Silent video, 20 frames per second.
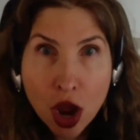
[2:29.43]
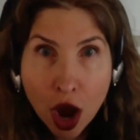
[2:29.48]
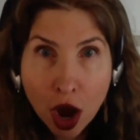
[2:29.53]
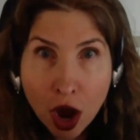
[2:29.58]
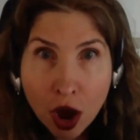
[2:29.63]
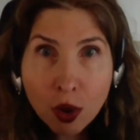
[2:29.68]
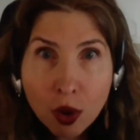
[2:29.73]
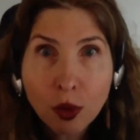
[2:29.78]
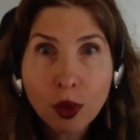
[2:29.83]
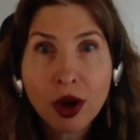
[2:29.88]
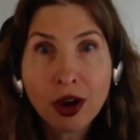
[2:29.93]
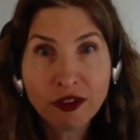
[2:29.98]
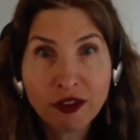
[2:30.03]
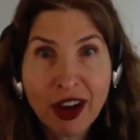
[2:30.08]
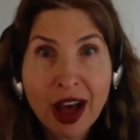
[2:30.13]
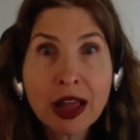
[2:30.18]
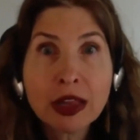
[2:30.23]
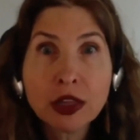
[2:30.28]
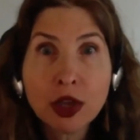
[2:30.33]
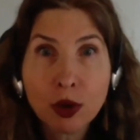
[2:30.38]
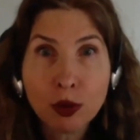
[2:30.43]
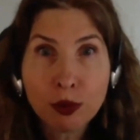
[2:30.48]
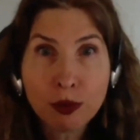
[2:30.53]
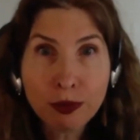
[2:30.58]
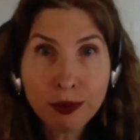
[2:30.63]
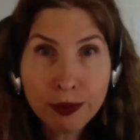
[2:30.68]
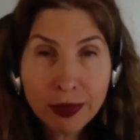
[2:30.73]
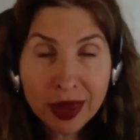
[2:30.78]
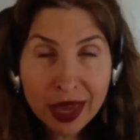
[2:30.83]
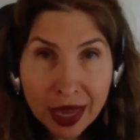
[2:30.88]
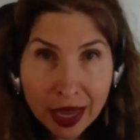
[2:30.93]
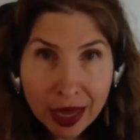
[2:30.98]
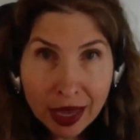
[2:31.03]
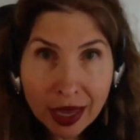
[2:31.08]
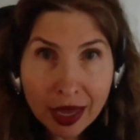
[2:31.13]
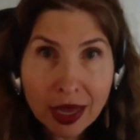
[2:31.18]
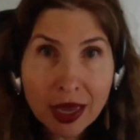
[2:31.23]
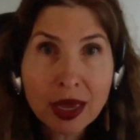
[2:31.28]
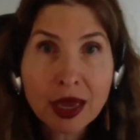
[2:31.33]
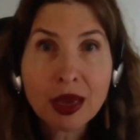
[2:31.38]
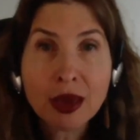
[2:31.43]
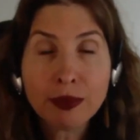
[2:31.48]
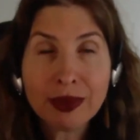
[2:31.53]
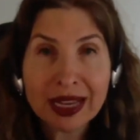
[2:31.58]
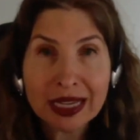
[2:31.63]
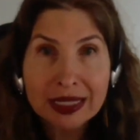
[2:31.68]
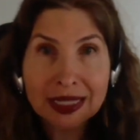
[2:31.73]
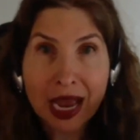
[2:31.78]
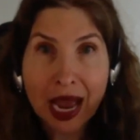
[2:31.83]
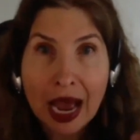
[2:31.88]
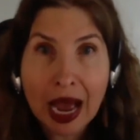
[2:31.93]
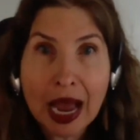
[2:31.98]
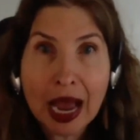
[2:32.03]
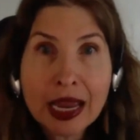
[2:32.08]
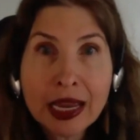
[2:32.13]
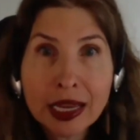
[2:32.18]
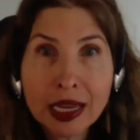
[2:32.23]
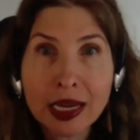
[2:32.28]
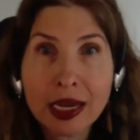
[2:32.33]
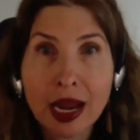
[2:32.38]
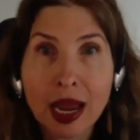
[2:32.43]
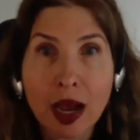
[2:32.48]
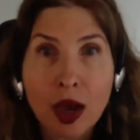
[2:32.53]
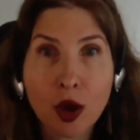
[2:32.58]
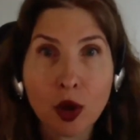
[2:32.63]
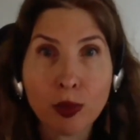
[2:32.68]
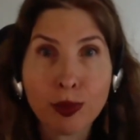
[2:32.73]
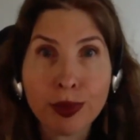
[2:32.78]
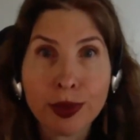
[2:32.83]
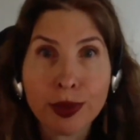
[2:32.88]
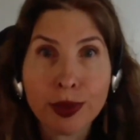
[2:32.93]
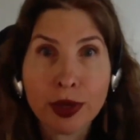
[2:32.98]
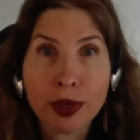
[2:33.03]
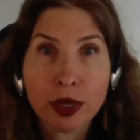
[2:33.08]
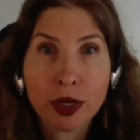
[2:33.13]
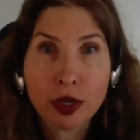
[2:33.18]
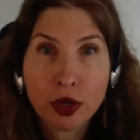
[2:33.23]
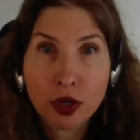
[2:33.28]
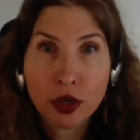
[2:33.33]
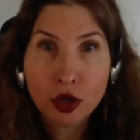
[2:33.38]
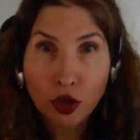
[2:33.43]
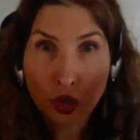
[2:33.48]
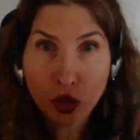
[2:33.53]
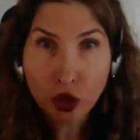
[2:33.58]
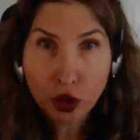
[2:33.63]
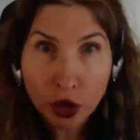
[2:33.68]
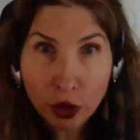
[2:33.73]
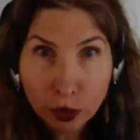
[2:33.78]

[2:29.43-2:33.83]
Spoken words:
No, follow me because I can help you.